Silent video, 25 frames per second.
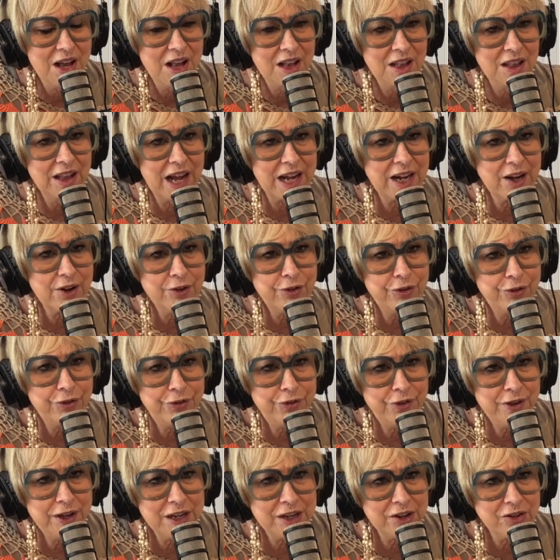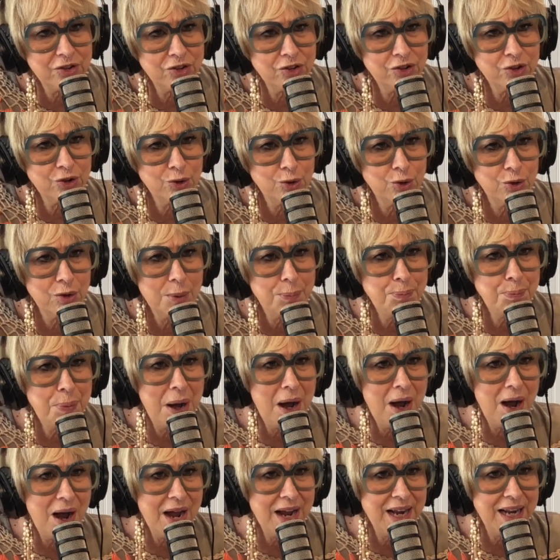like a fish or a
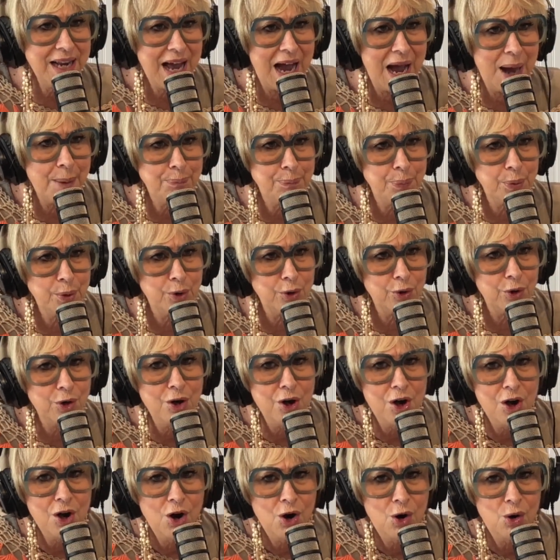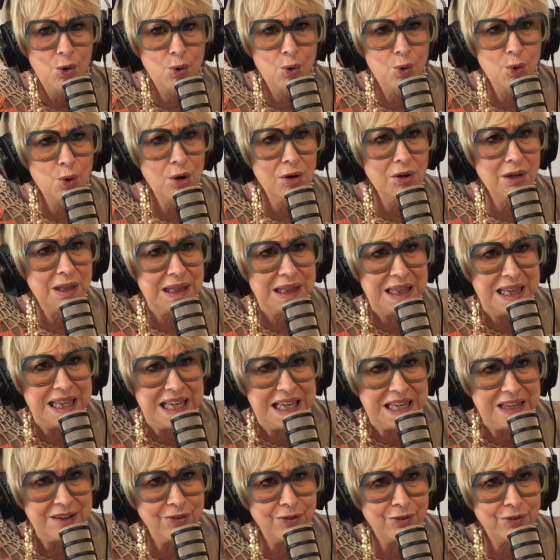pineapple or a
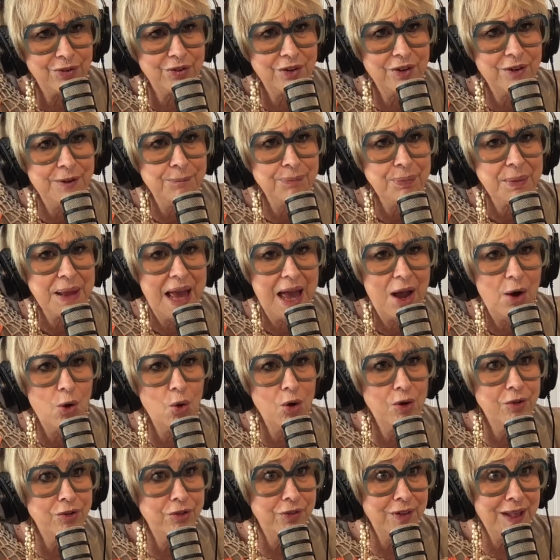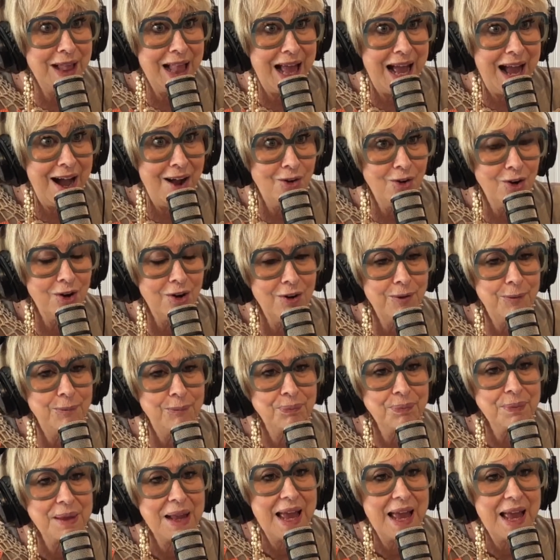leaf or a flower.